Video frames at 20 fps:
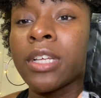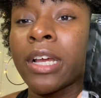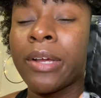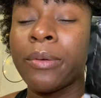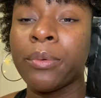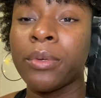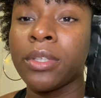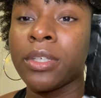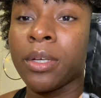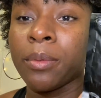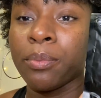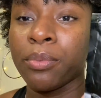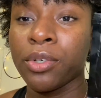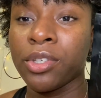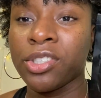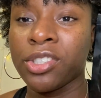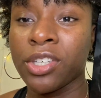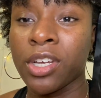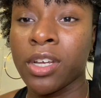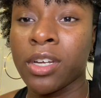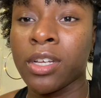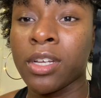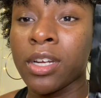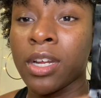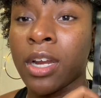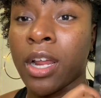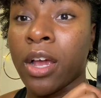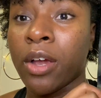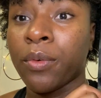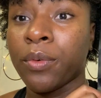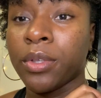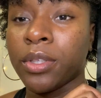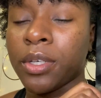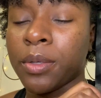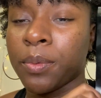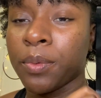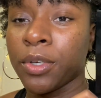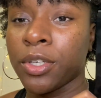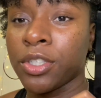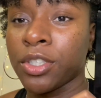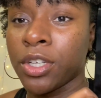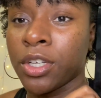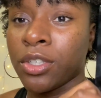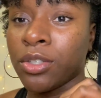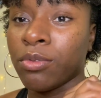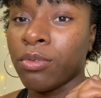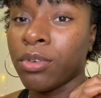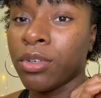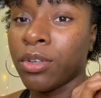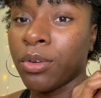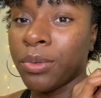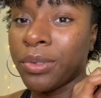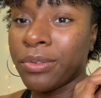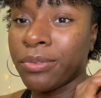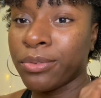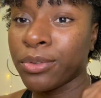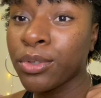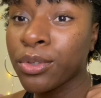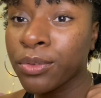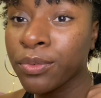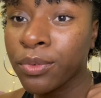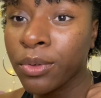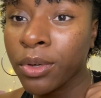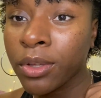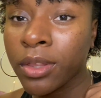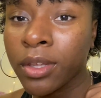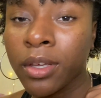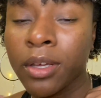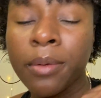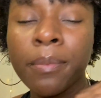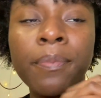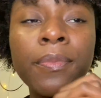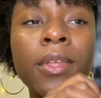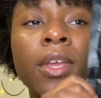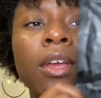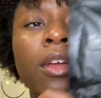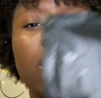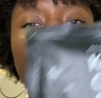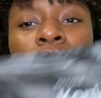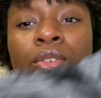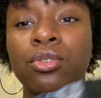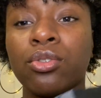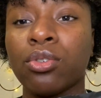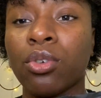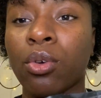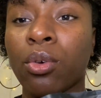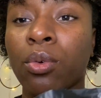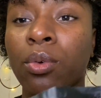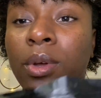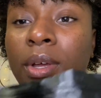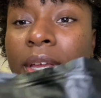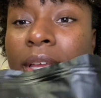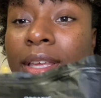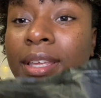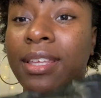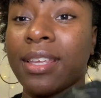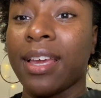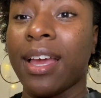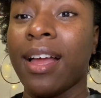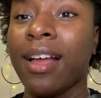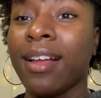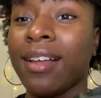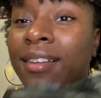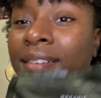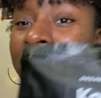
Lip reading: I really appreciate it, and I really appreciate doing the review for them. So yeah,